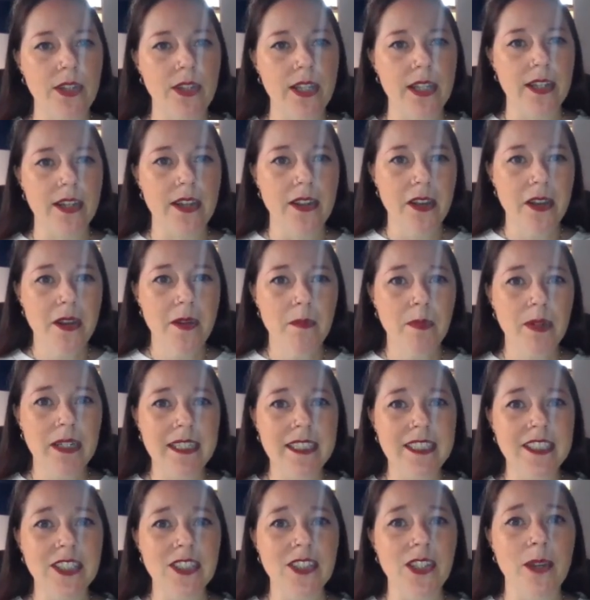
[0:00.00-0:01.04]
then
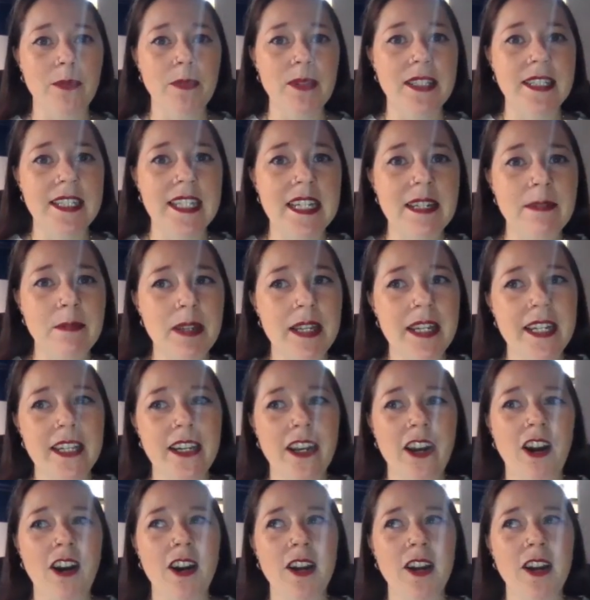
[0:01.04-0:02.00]
please just come and see me.